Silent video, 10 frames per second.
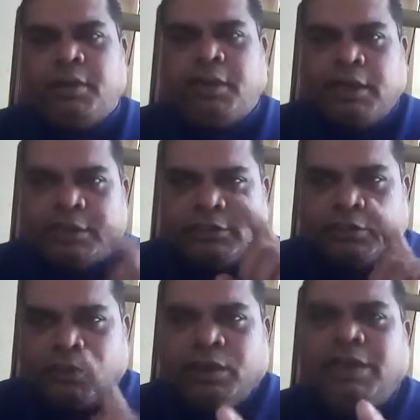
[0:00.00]
It is
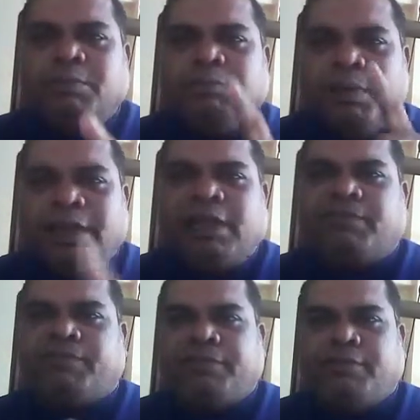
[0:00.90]
only
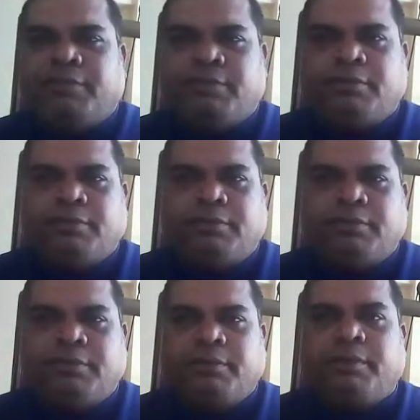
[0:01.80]
belief
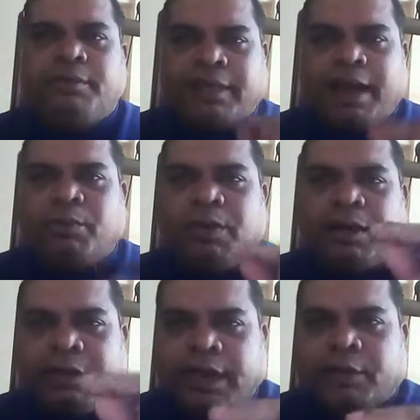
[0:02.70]
that
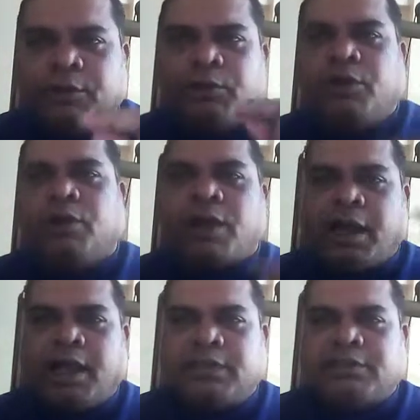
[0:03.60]
will get you your
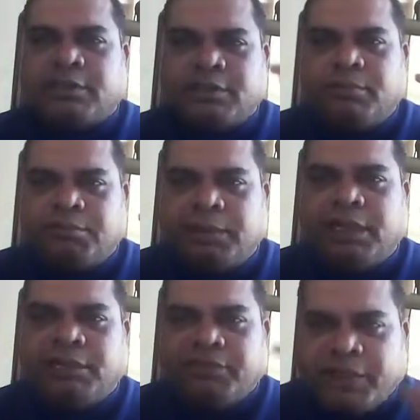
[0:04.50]
ask,
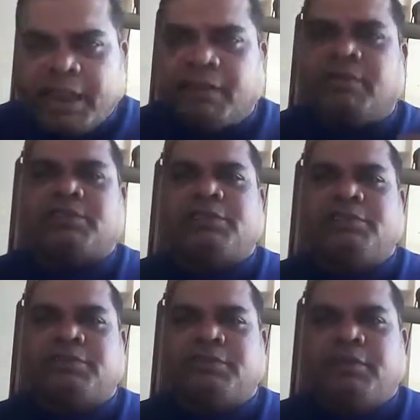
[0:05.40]
believe and
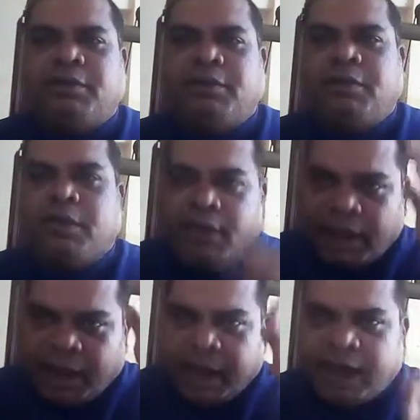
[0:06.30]
receive.
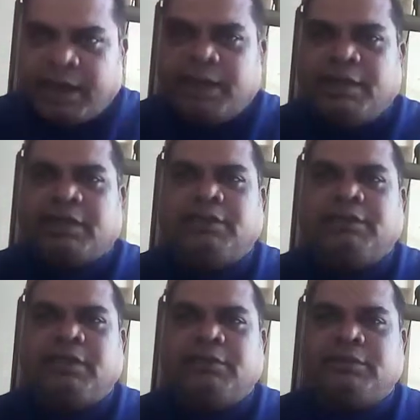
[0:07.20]
And in
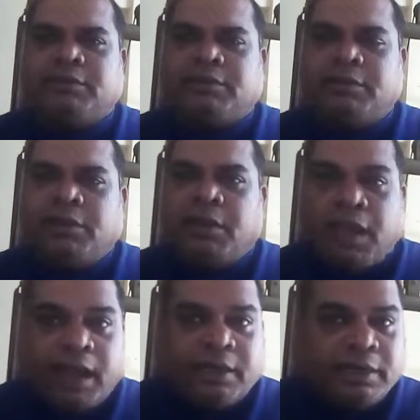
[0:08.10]
conjunction.
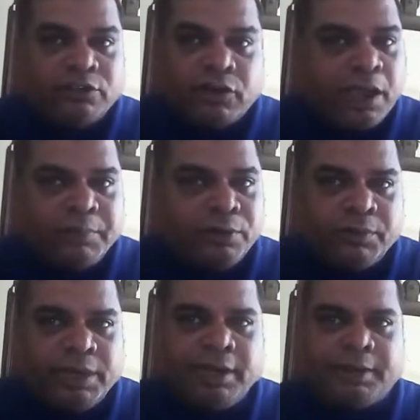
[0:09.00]
And it does not happen
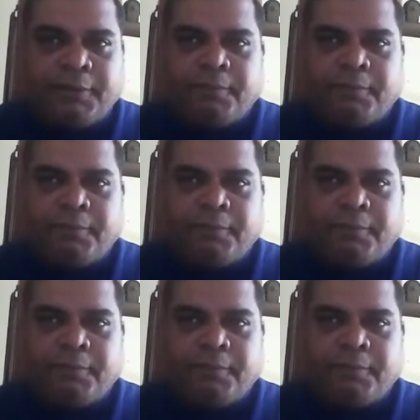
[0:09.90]
overnight.